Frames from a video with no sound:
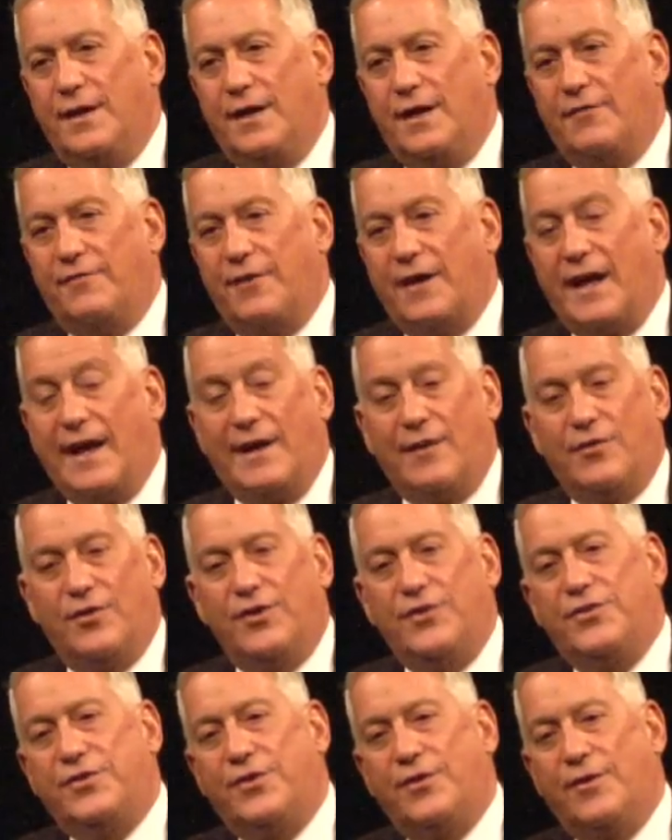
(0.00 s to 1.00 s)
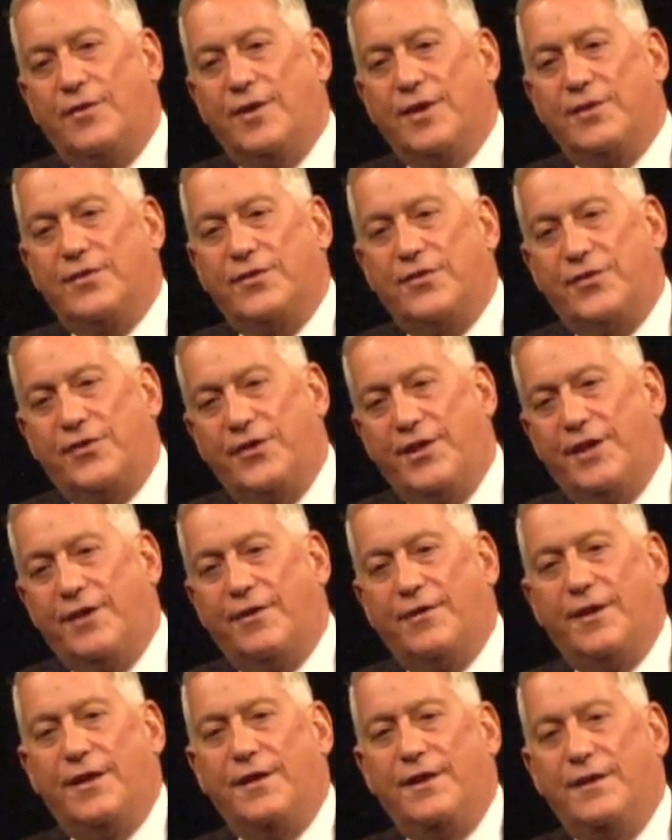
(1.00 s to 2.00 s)
of Alan Turing's
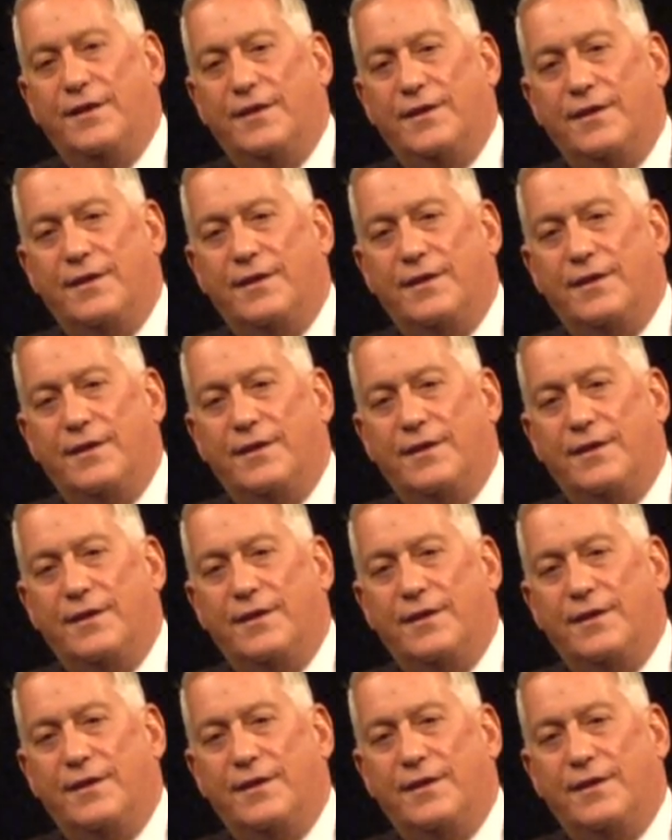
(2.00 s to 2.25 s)
theory